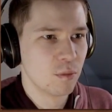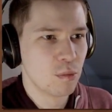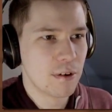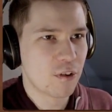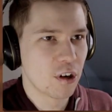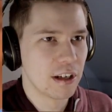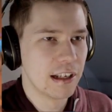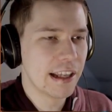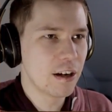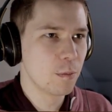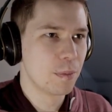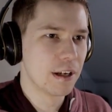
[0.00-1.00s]
We've got a
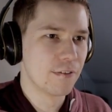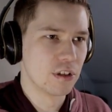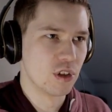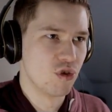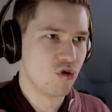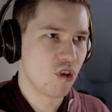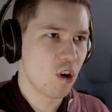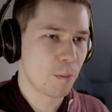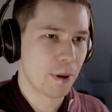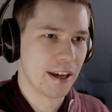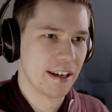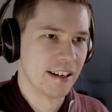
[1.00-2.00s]
little bit of a
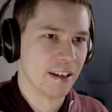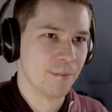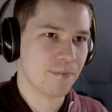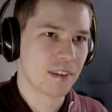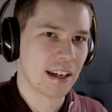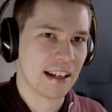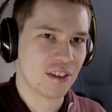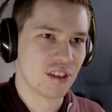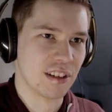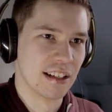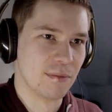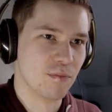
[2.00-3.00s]
drop here,
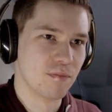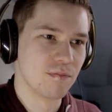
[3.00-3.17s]
actually.